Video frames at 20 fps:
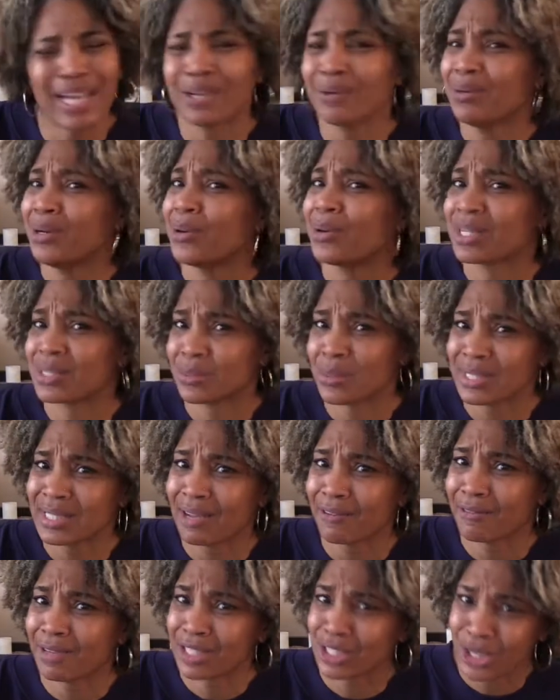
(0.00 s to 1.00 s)
know, because once
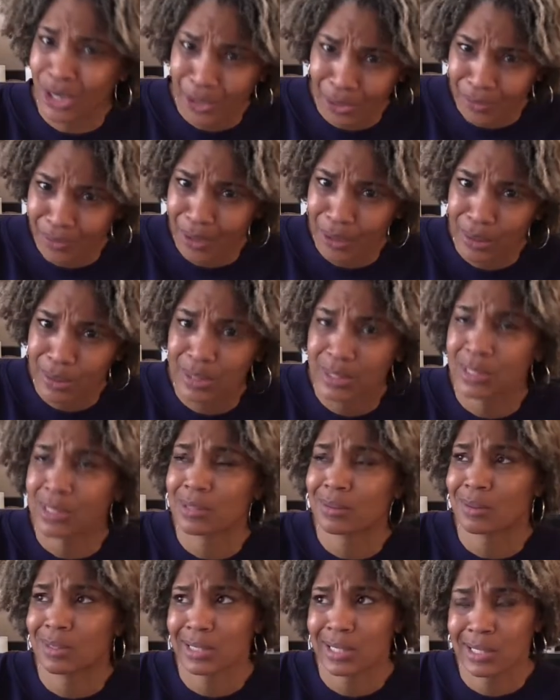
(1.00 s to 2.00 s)
I return those, and it's
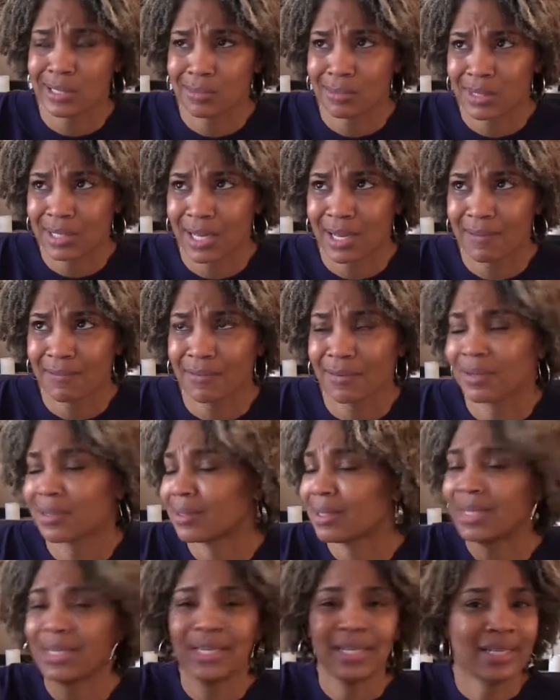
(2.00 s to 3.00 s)
gonna take some time for it.
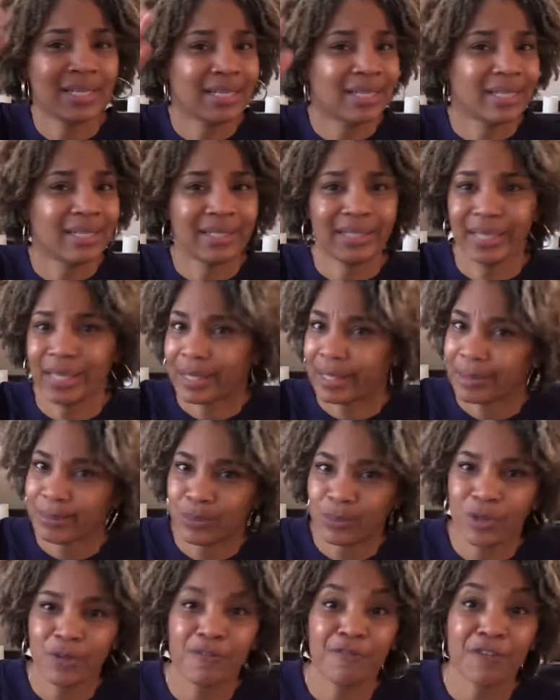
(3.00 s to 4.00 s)
Yeah,
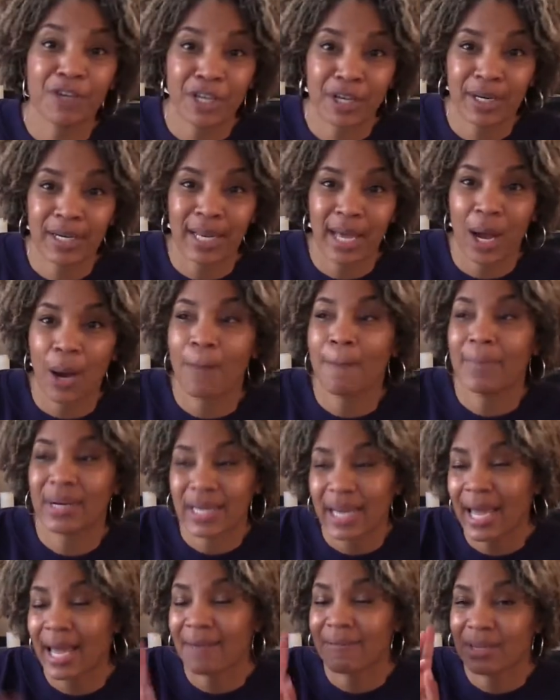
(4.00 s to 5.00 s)
we'll figure it out. But
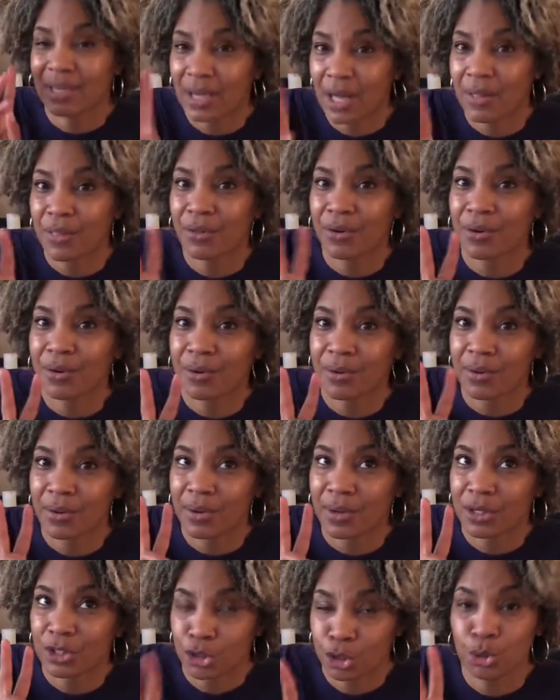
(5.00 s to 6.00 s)
I have another
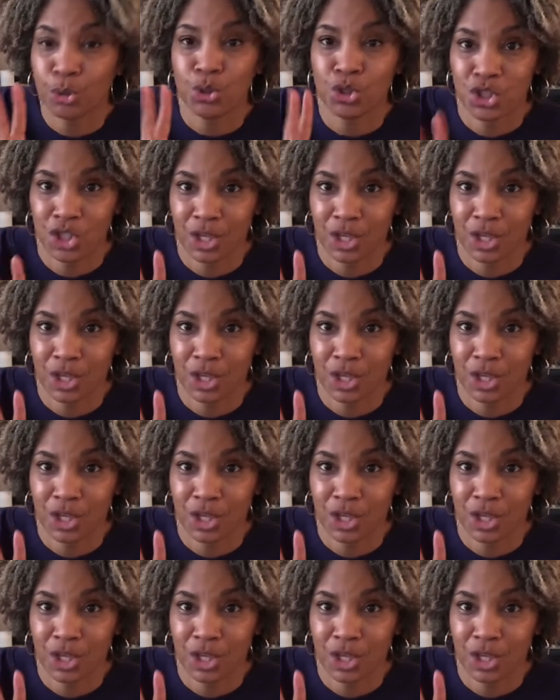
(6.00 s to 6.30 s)
two